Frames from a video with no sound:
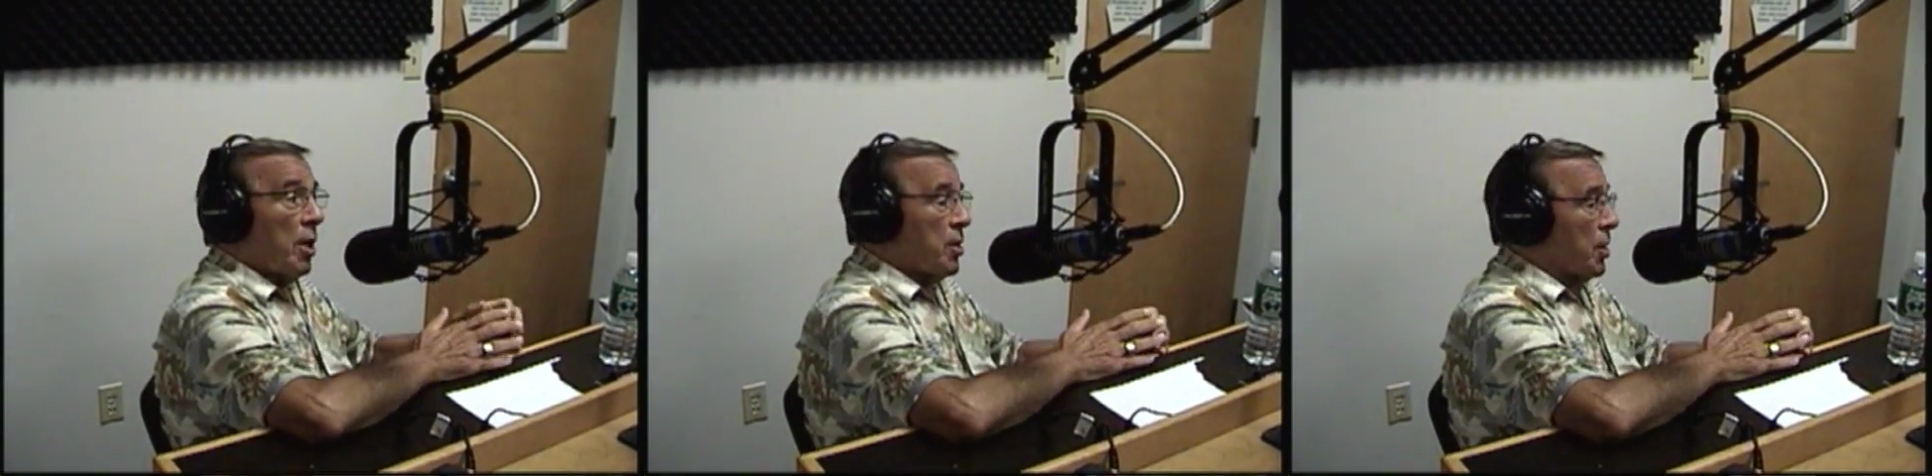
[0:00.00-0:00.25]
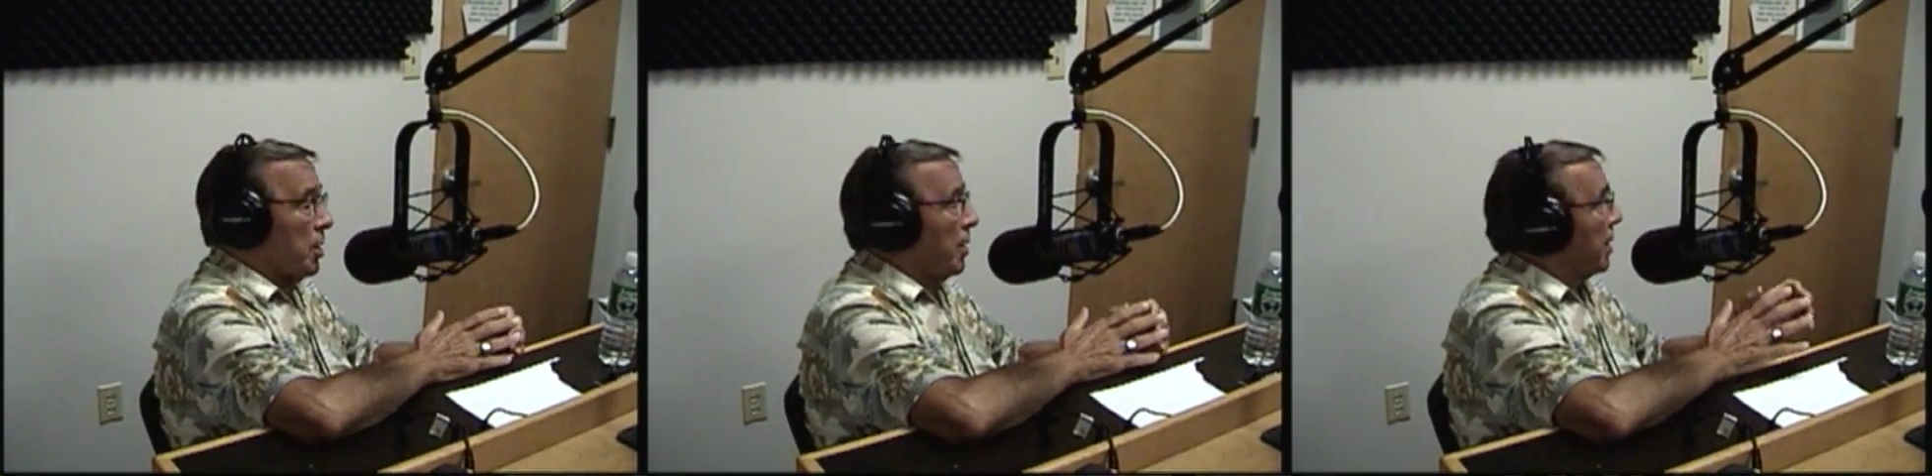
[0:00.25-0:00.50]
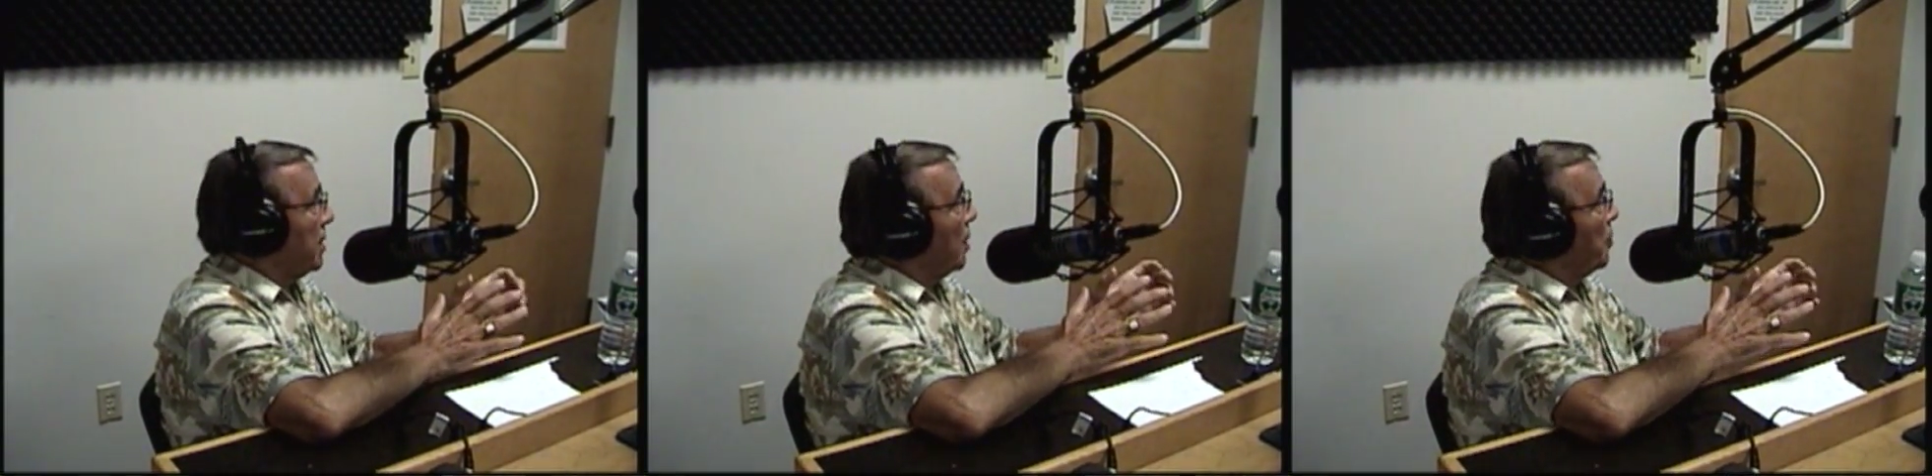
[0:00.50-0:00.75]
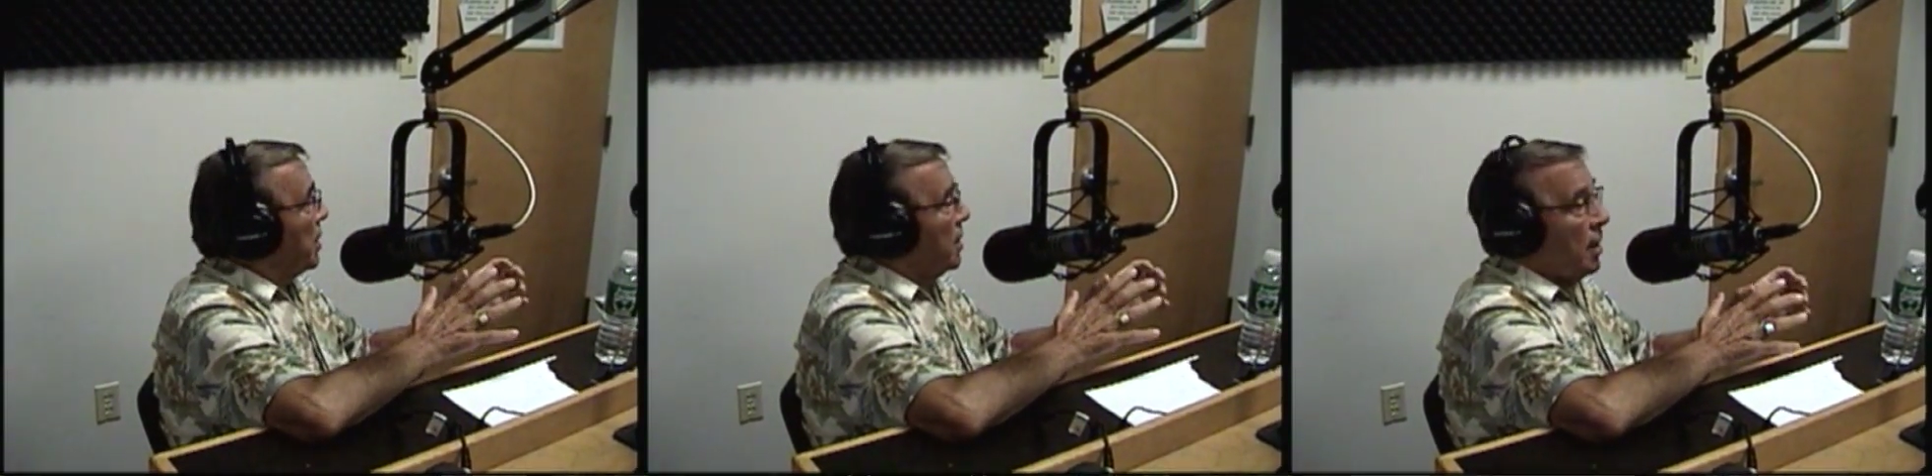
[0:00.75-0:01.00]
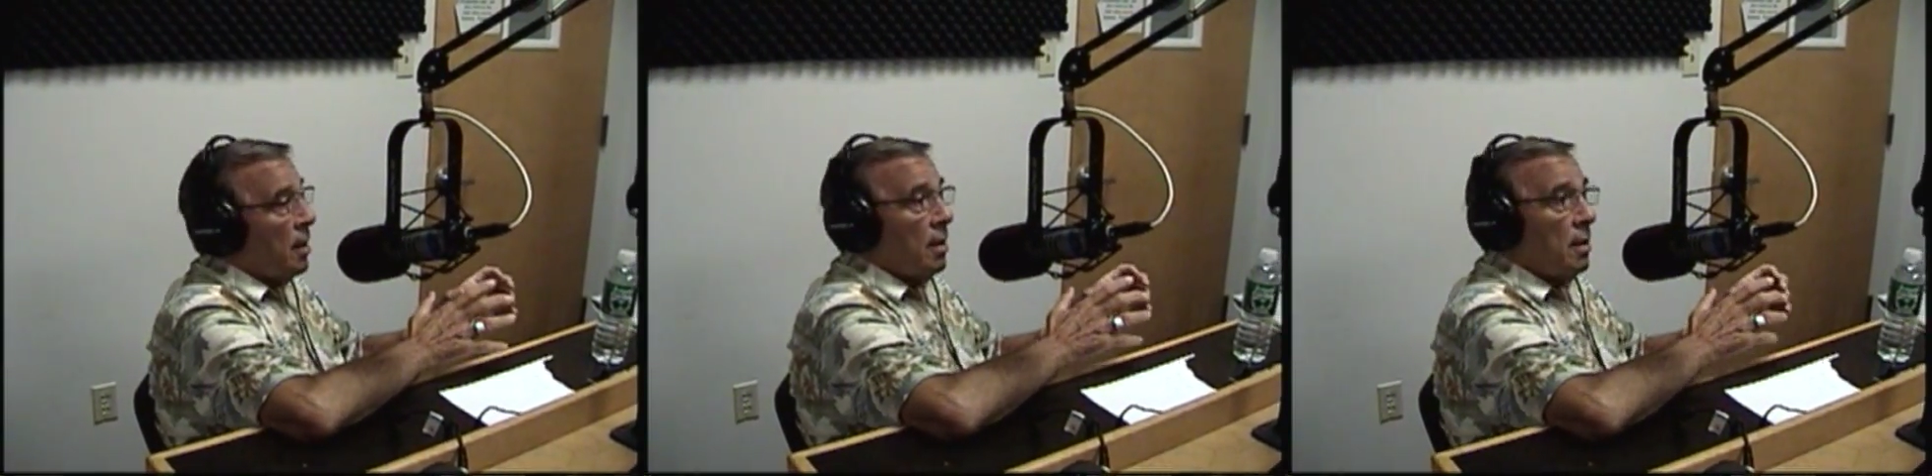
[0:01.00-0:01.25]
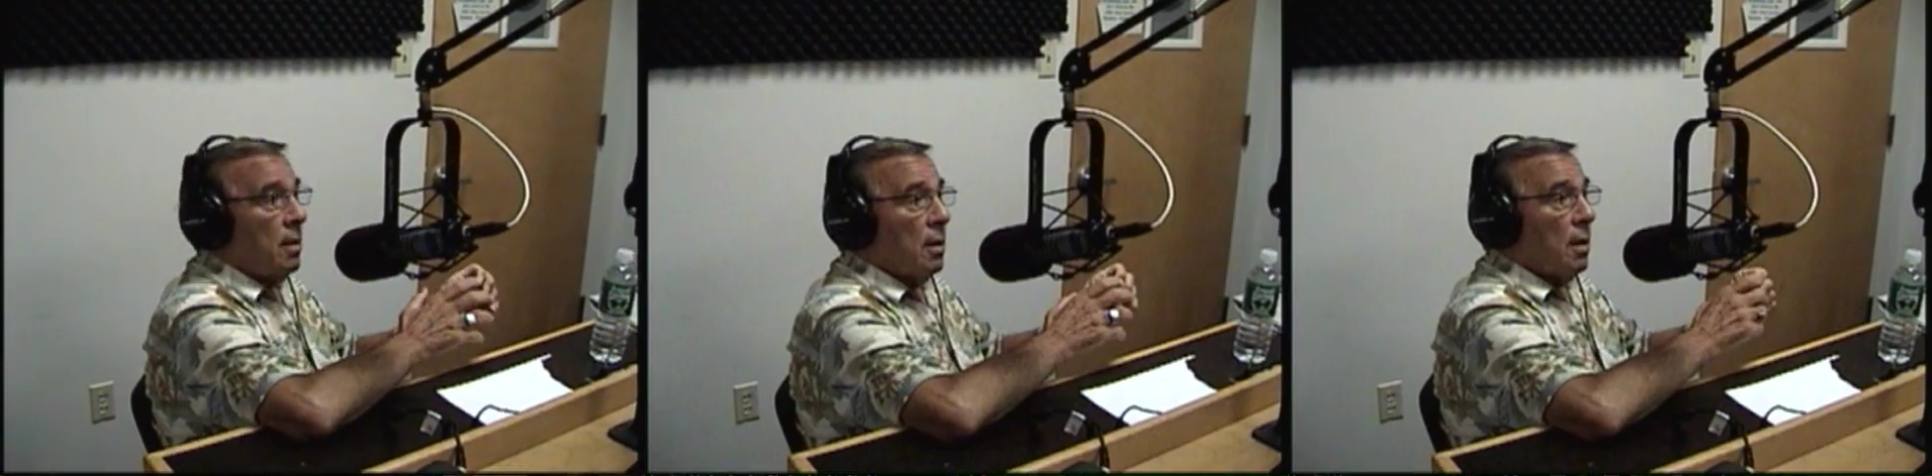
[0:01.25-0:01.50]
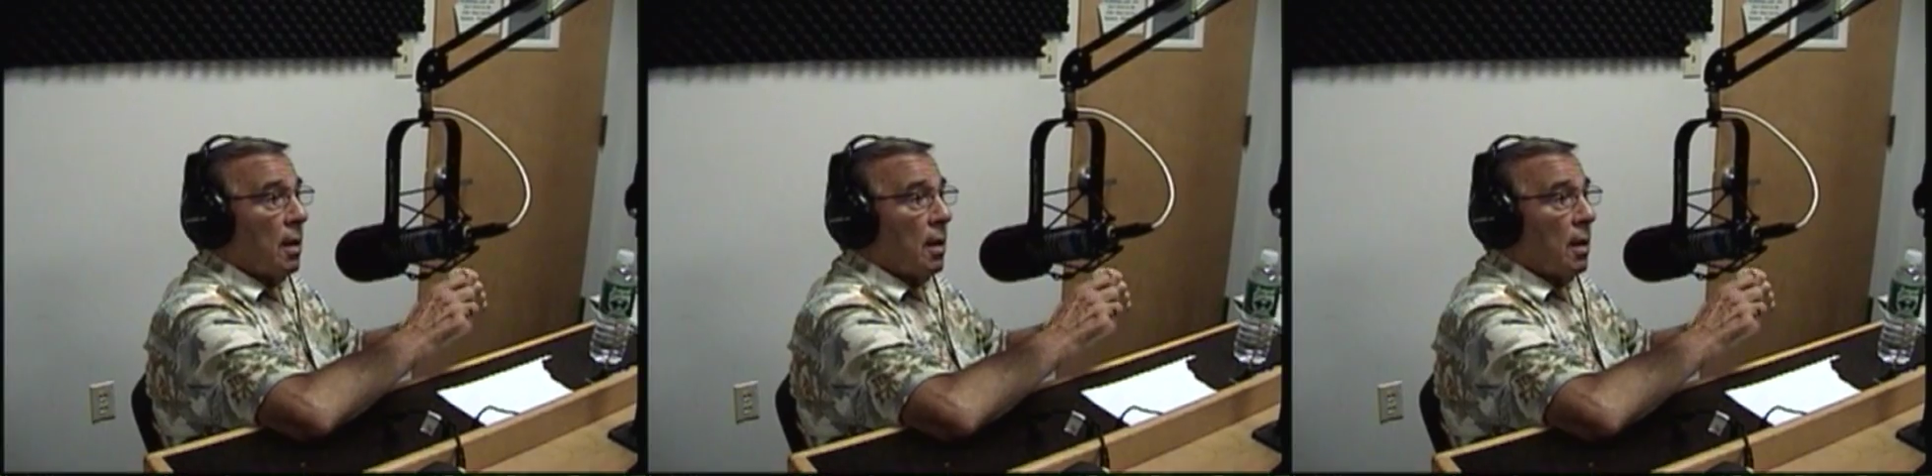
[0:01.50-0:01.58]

I said, all right, now we need